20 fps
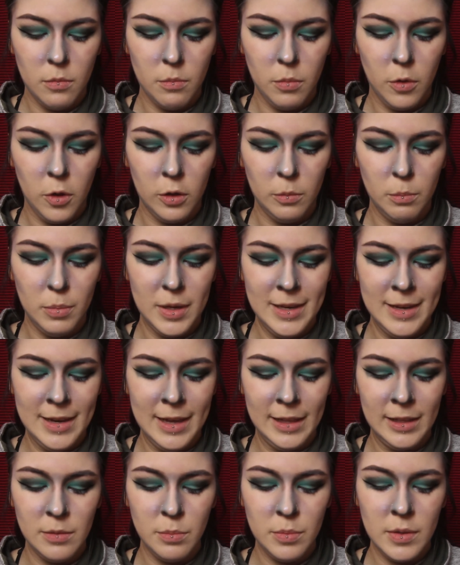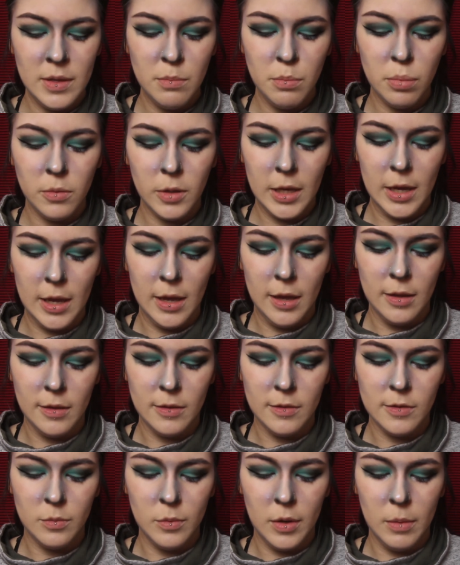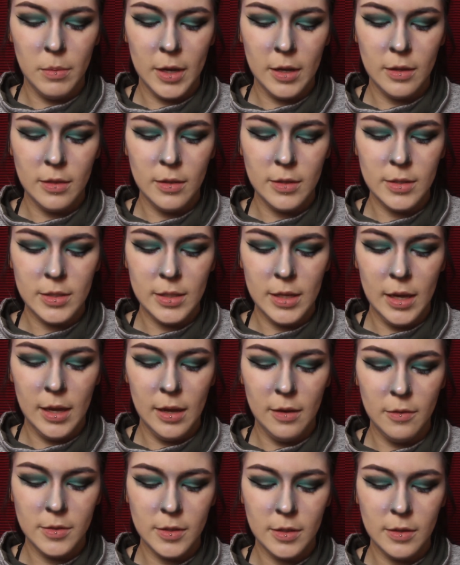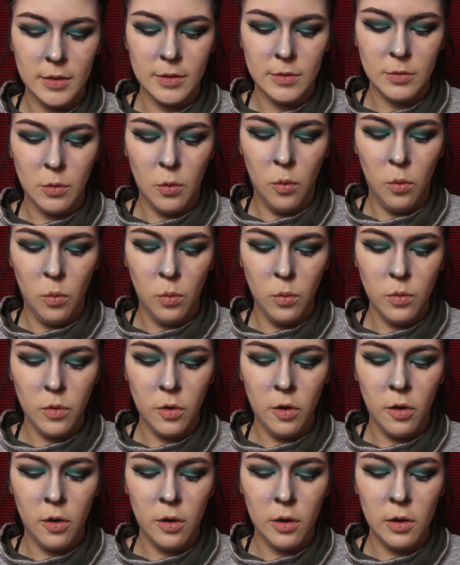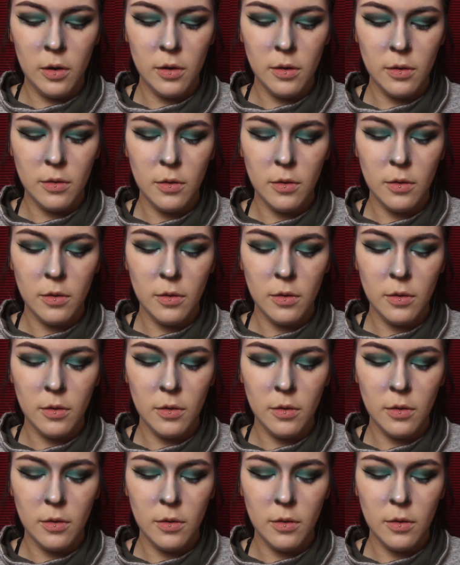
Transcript: called Penelope Blaze, way back in the day. It was like this horror